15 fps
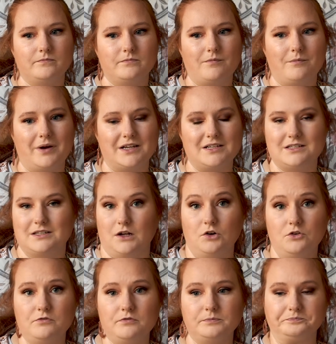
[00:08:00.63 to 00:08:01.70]

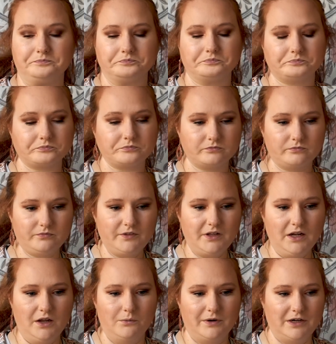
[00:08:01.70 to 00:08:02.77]
myself.
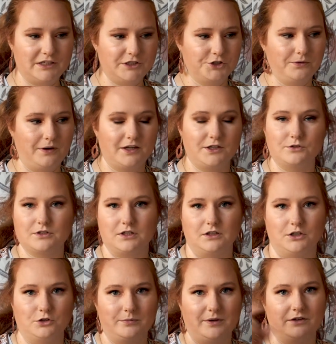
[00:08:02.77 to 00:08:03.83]
And when I do, I use a
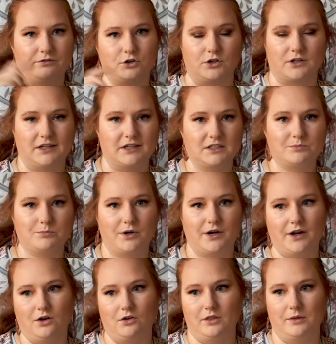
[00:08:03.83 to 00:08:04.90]
little bit of cooking
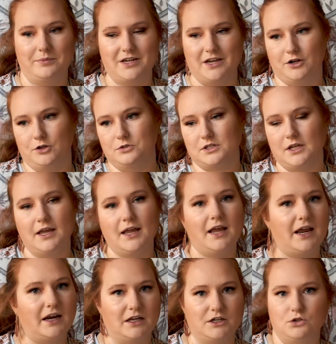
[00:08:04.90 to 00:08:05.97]
spray on the potatoes.
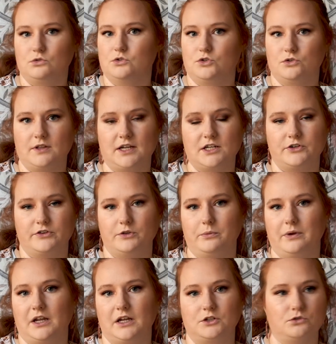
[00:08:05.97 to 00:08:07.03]
And I don't do that during the
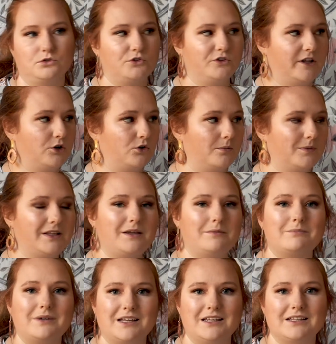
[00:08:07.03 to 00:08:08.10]
week. I don't do that normally,
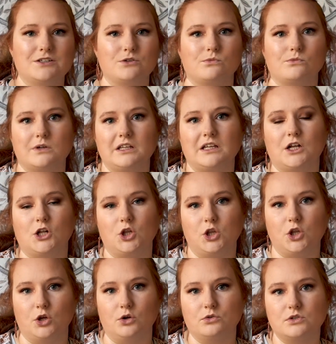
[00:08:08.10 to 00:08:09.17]
but it gets it really
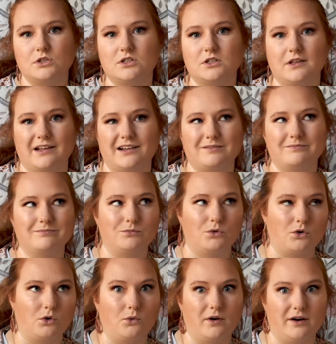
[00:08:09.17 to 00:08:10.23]
close to that
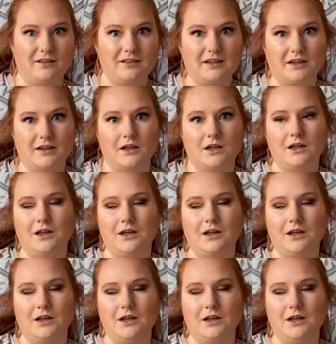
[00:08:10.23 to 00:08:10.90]
more oily